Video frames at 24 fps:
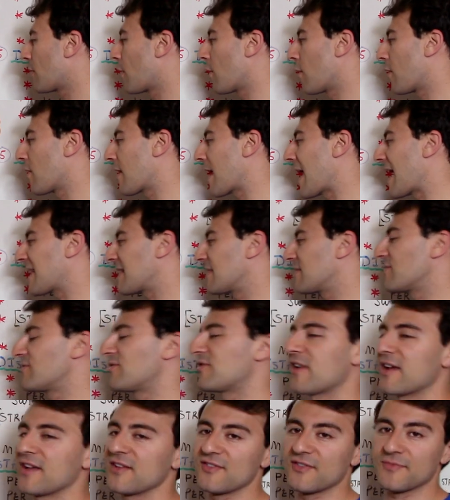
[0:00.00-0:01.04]
or I can
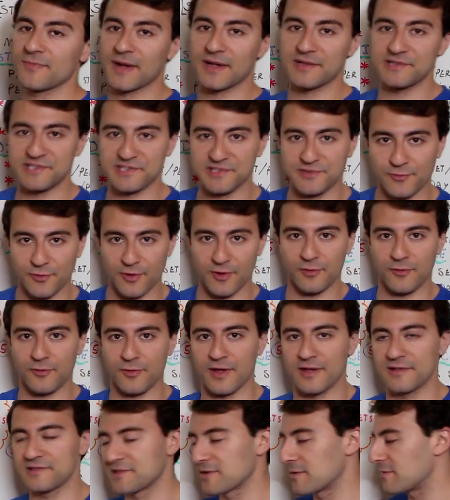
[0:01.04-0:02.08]
change my stroke
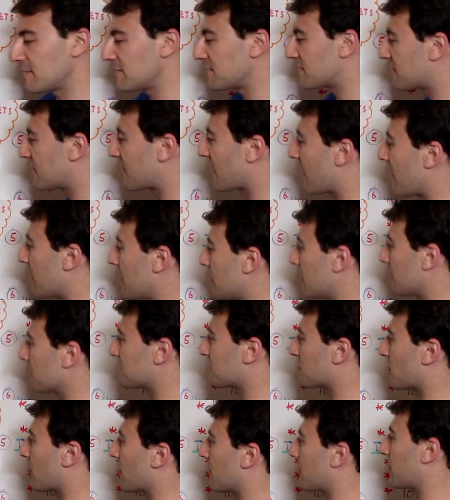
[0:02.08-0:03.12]
rate. So these
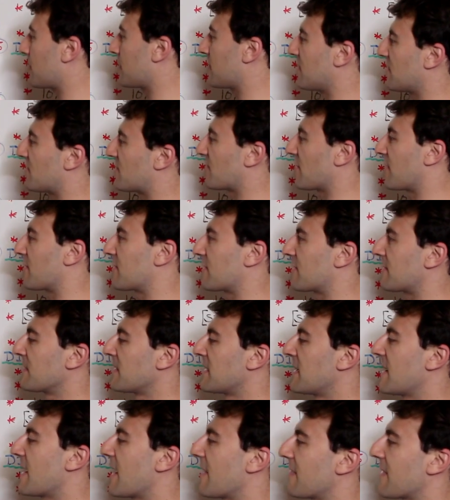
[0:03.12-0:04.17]
variables work with each other,
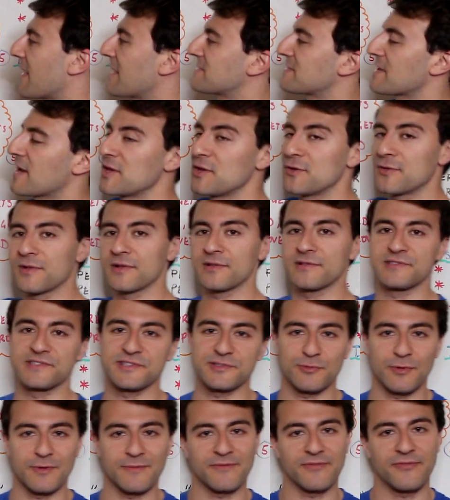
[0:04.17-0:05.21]
and that's how you can
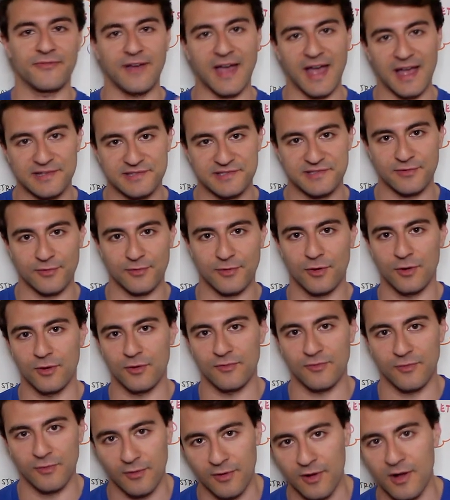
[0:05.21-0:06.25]
swim faster
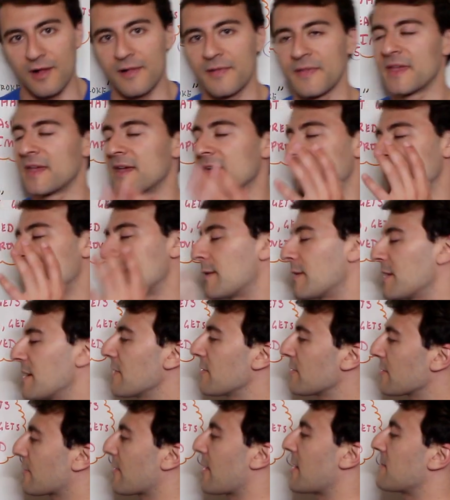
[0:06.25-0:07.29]
overall. Now,
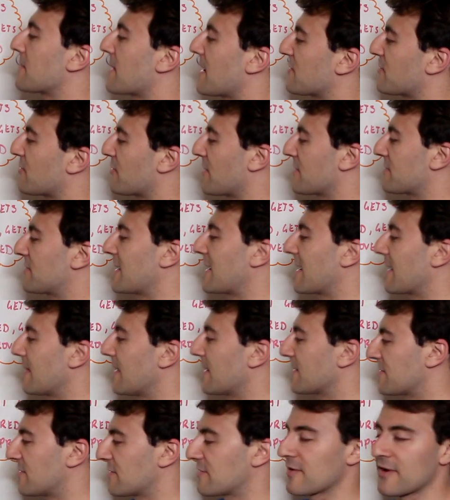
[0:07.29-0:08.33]
another great metric that I
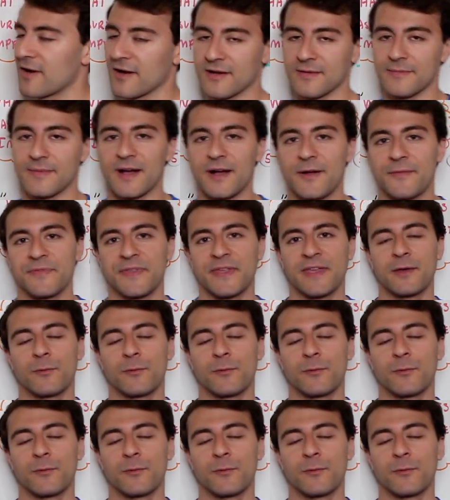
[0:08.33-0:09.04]
like to talk about